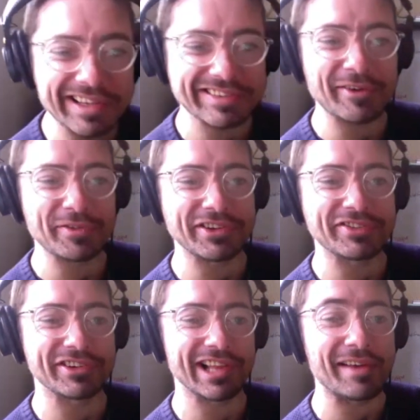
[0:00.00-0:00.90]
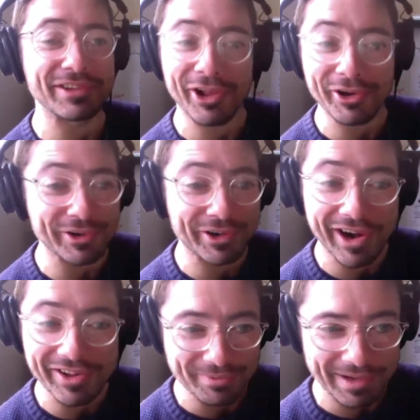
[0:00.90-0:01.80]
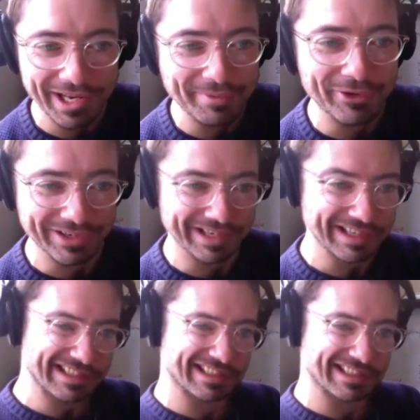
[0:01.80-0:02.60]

yourself, and you still have a lot of regrets Monday morning.